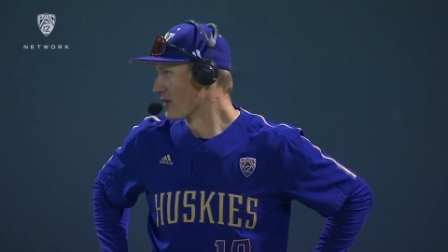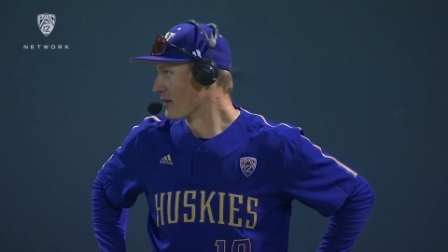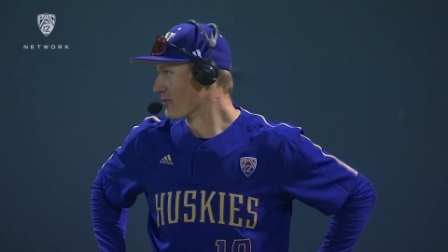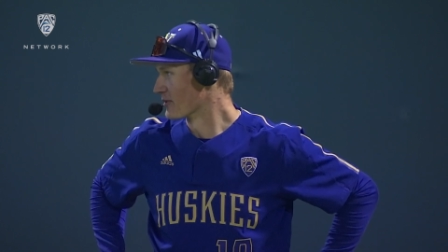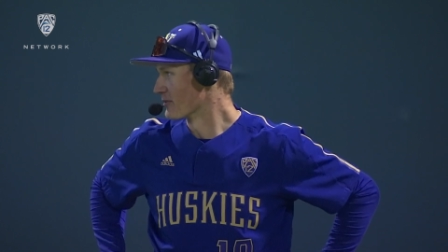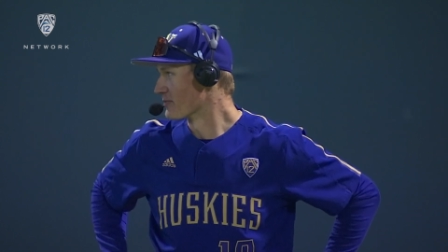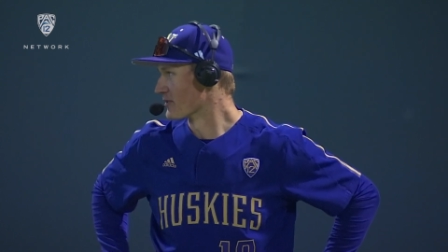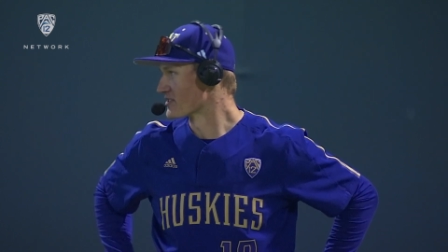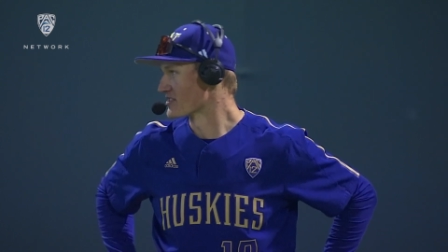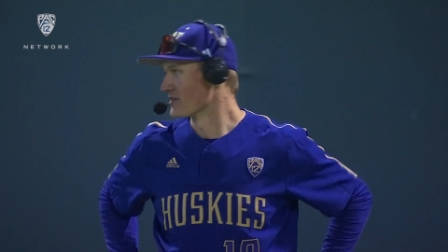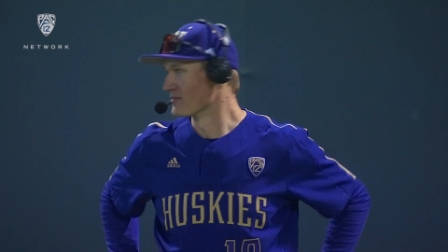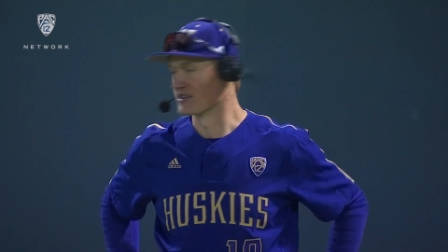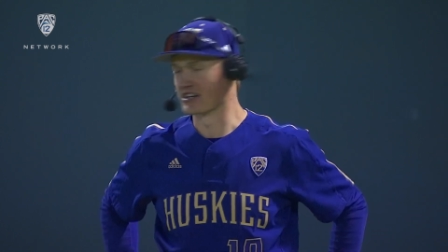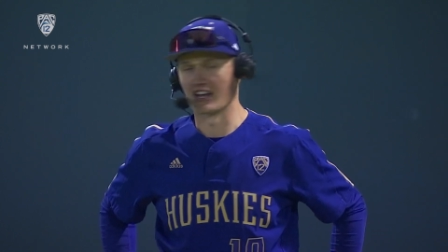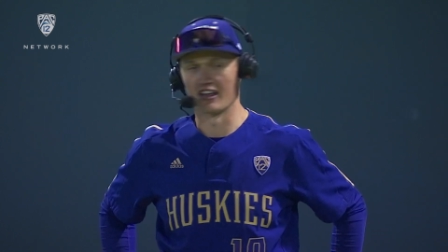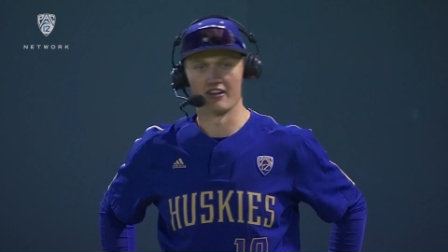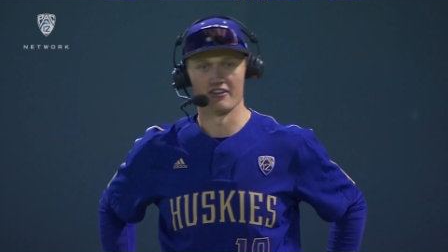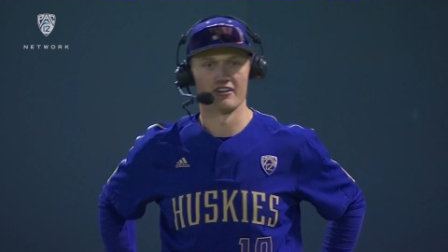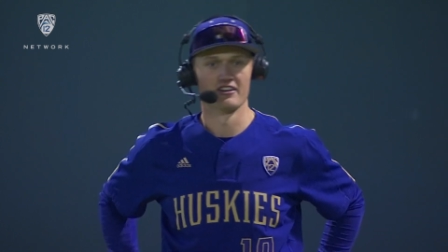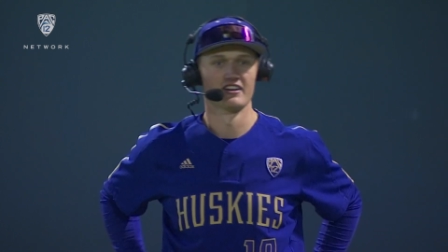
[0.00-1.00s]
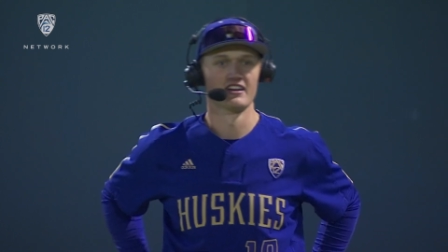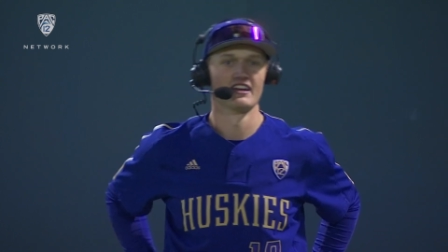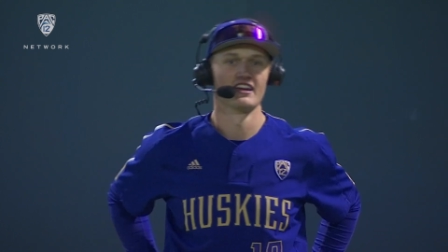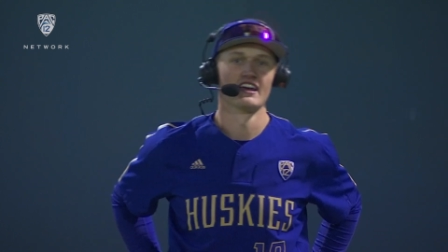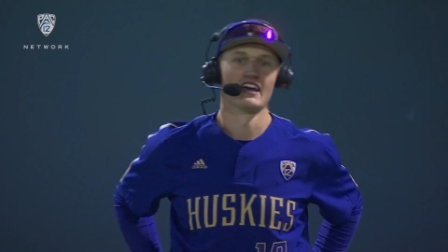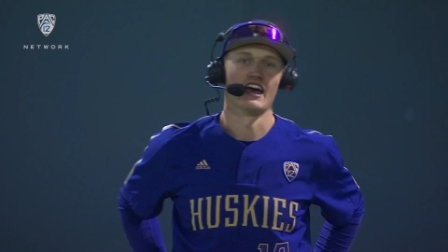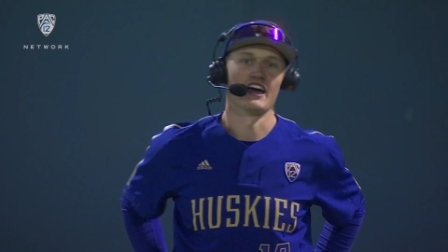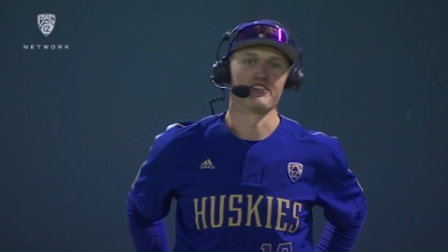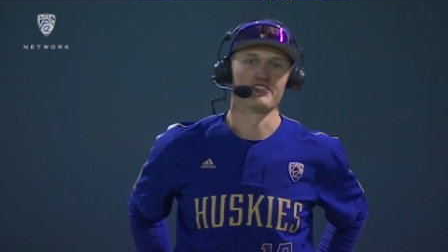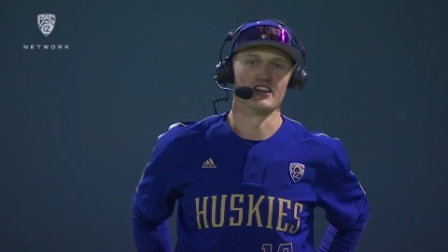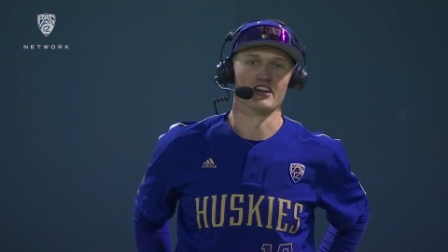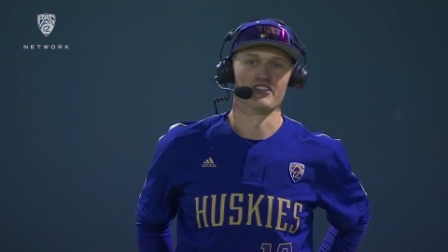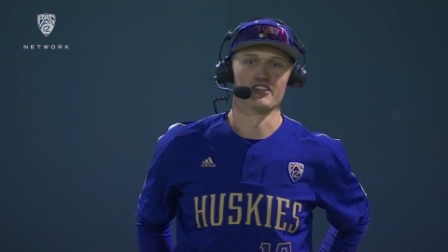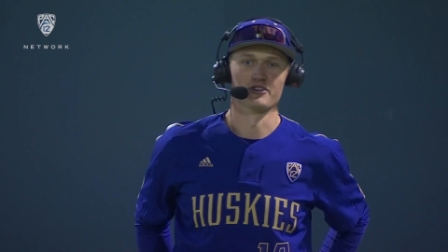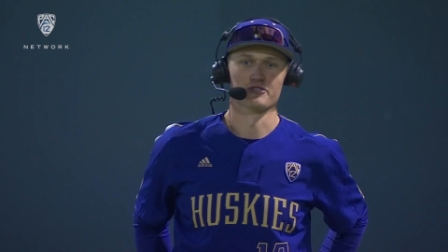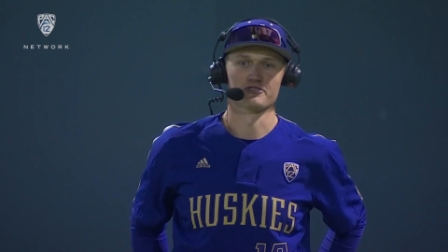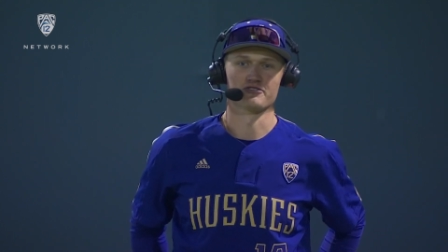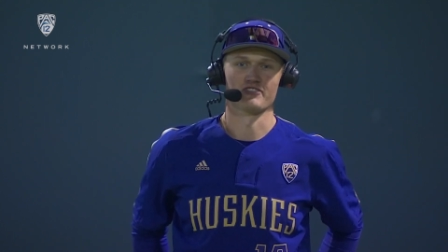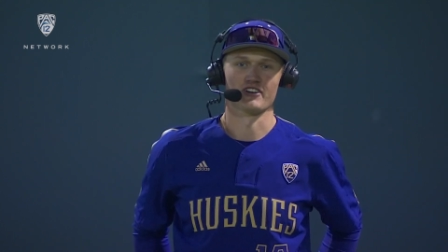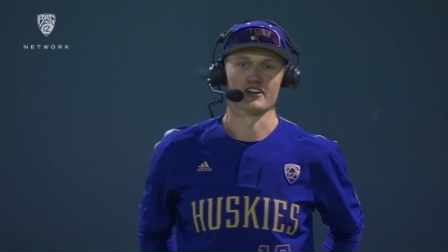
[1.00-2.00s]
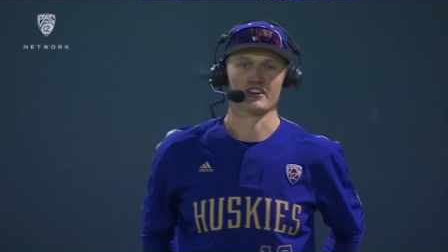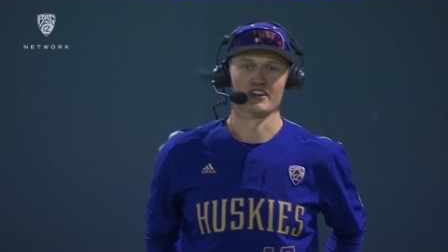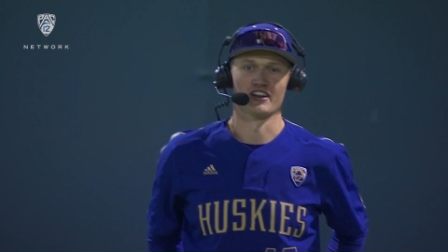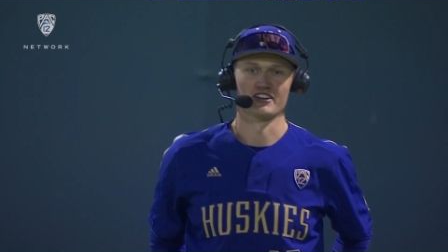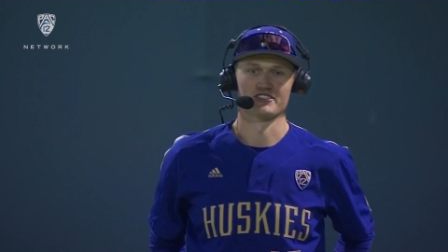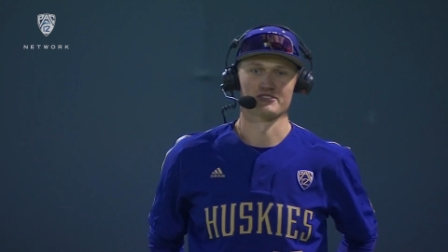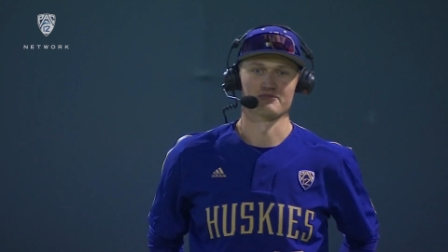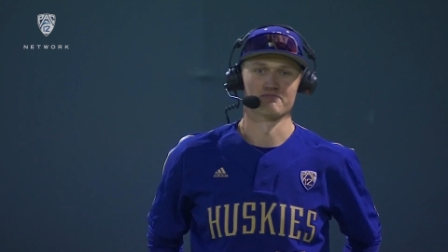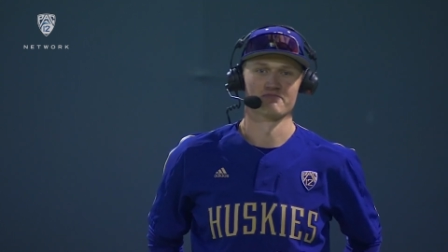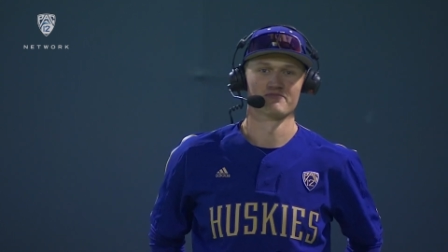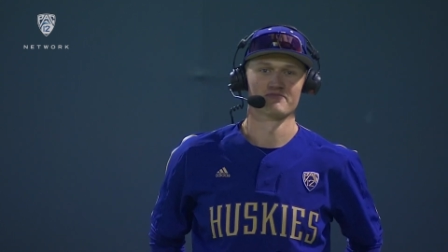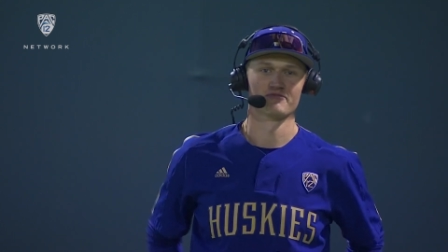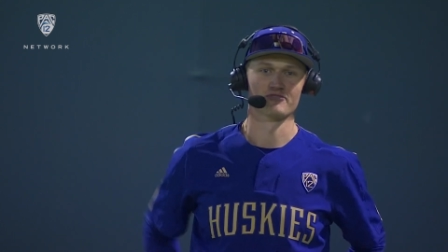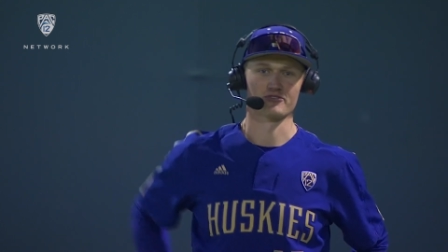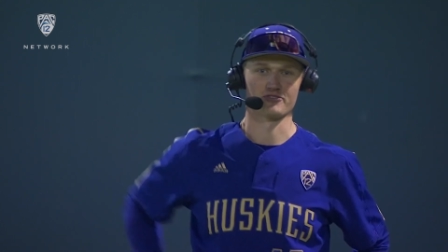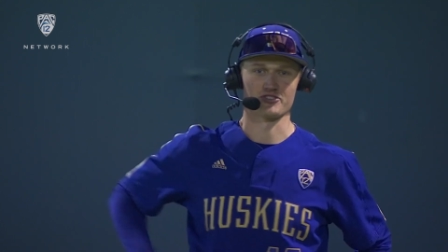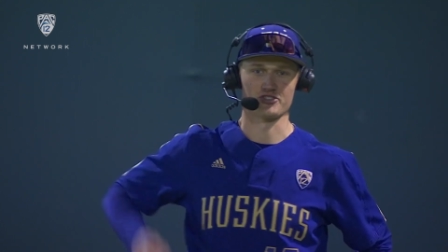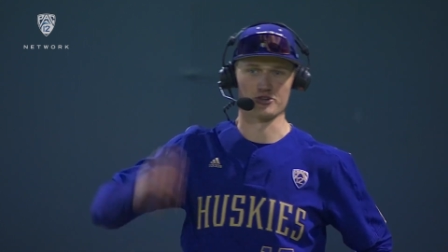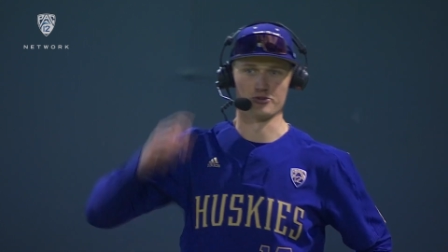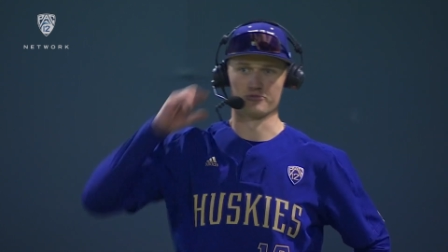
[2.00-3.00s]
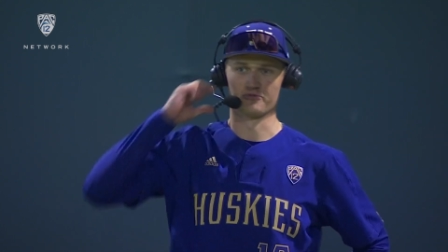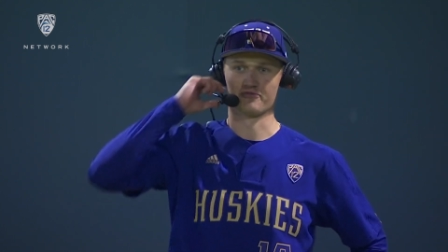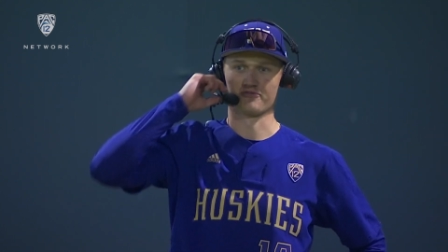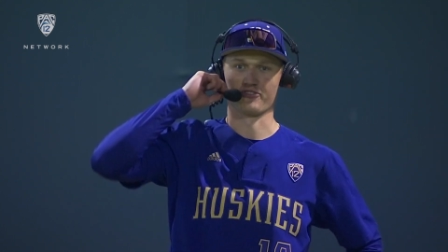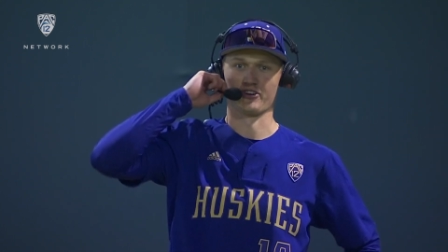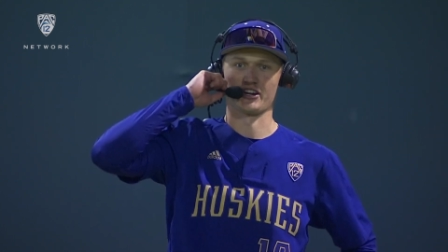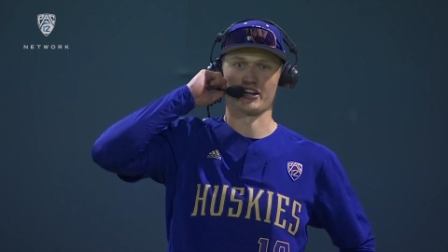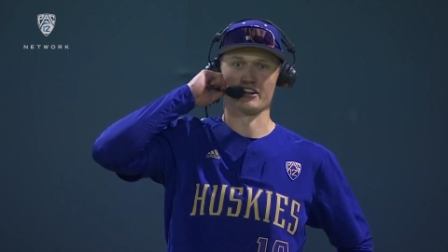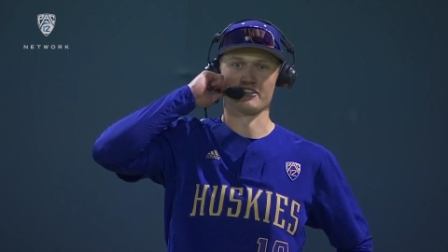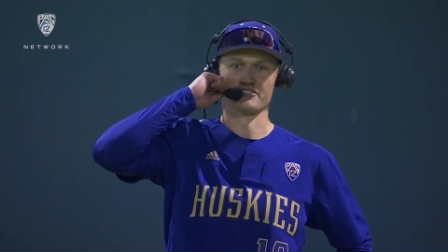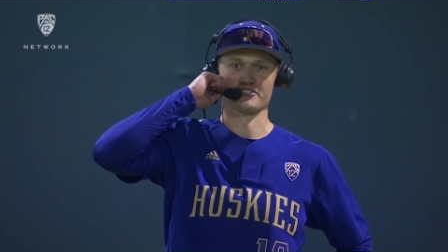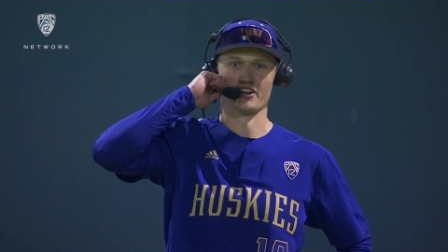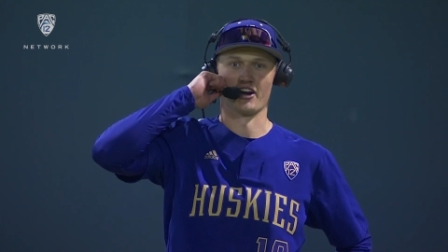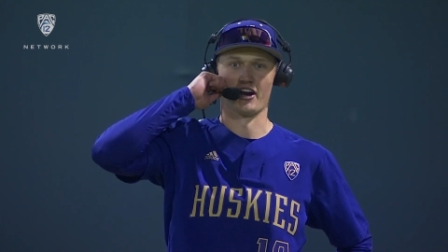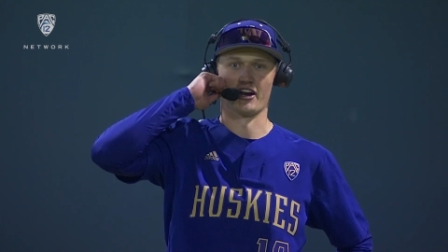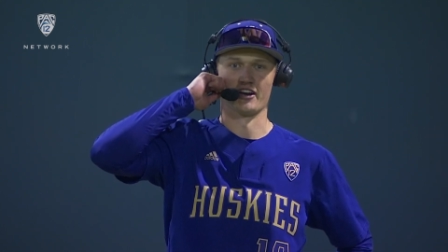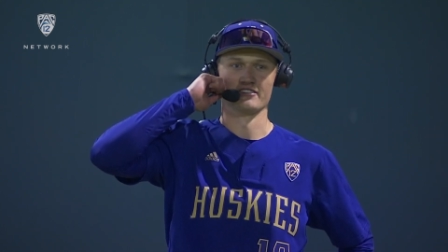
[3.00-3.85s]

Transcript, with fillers: able to put something together. At the end there was fucking awesome. Shoot, freaking, sorry.